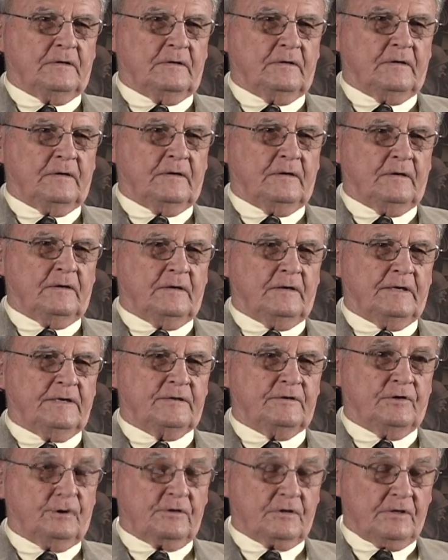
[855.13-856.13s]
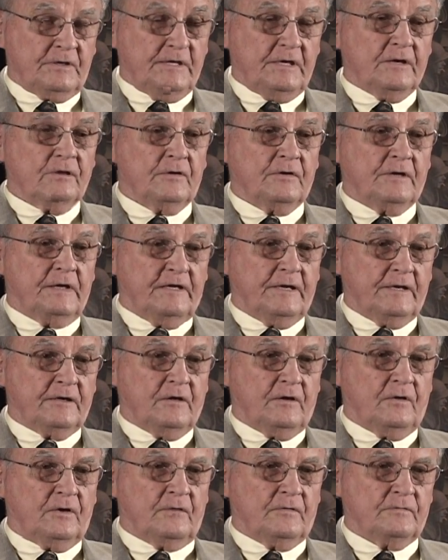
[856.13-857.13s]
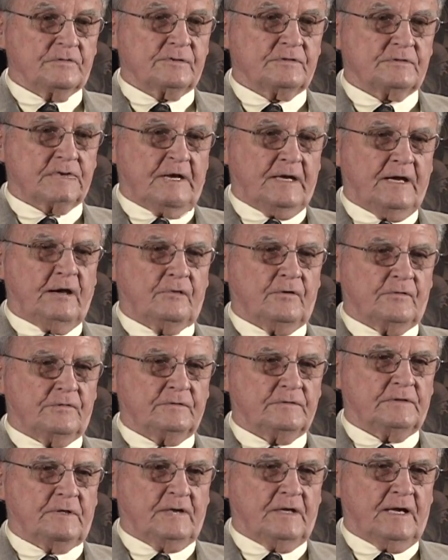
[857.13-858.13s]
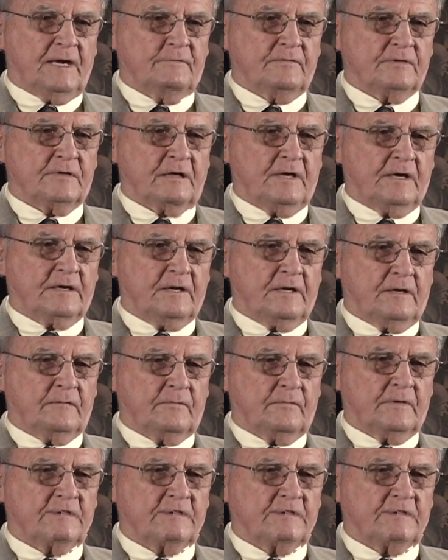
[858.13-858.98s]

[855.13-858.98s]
Uh, it took a year to get all of us out, and I was I got out.